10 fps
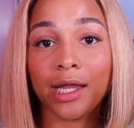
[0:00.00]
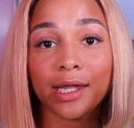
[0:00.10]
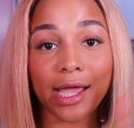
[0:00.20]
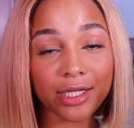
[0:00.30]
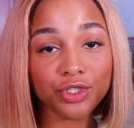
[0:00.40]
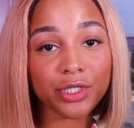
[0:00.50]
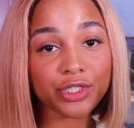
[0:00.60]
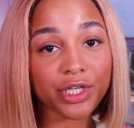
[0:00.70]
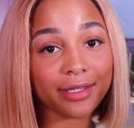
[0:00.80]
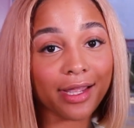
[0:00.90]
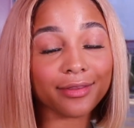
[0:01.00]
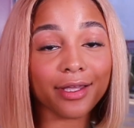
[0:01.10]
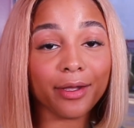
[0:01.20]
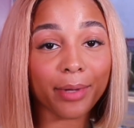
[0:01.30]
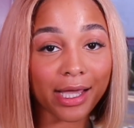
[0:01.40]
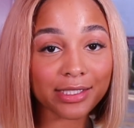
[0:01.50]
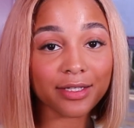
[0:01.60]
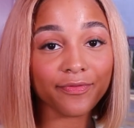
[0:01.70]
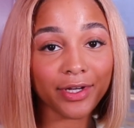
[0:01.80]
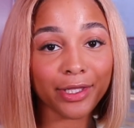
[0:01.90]
Now that you done checked out the unboxing
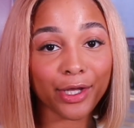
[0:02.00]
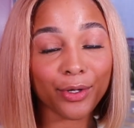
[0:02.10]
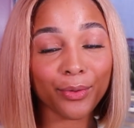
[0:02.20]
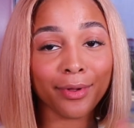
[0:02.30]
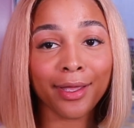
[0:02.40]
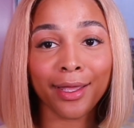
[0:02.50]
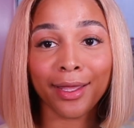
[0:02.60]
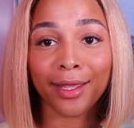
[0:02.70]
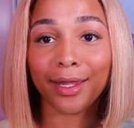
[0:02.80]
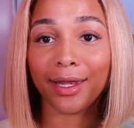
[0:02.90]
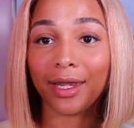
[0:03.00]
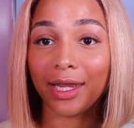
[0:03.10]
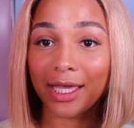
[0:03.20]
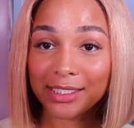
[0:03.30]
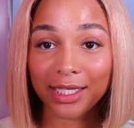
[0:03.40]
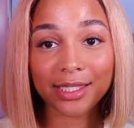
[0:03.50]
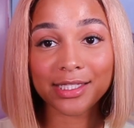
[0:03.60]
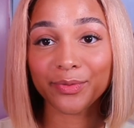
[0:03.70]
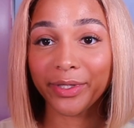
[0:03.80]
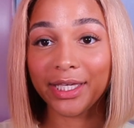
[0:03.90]
video, let's get
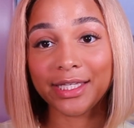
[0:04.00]
this wig